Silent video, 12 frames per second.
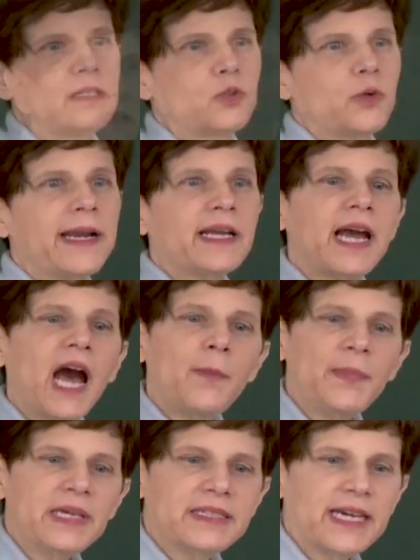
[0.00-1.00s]
Try to
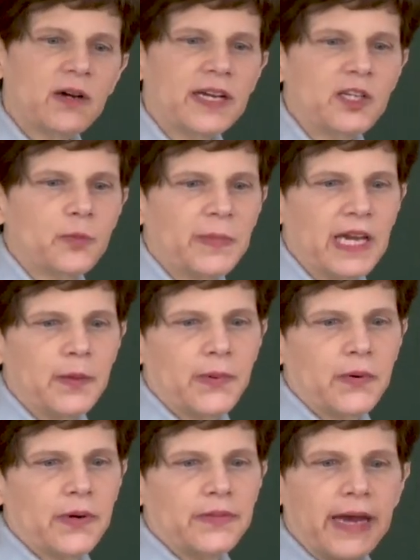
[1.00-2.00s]
copy it down on your
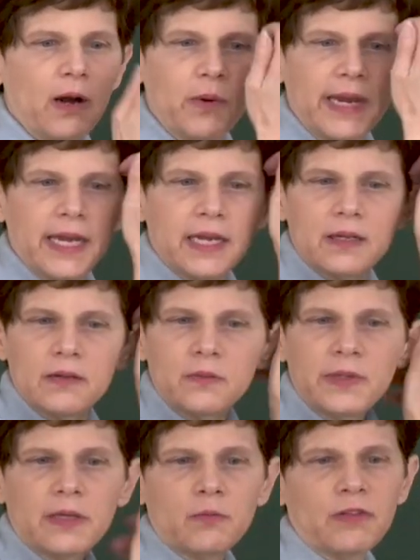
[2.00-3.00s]
paper, and that way
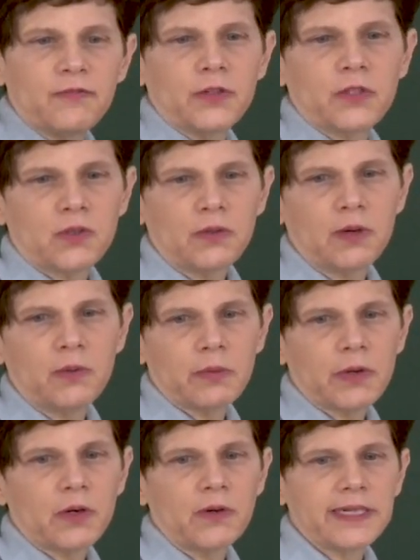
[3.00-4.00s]
we can refer to it when
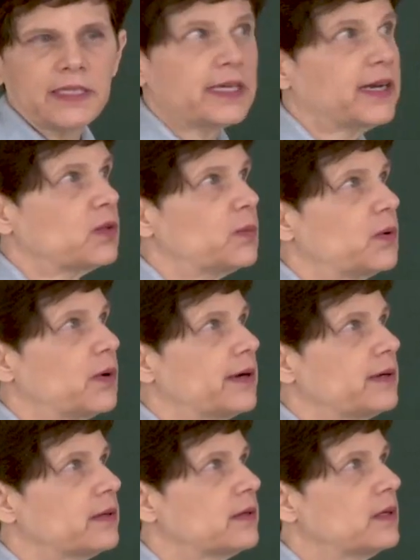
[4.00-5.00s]
we're correcting on the board.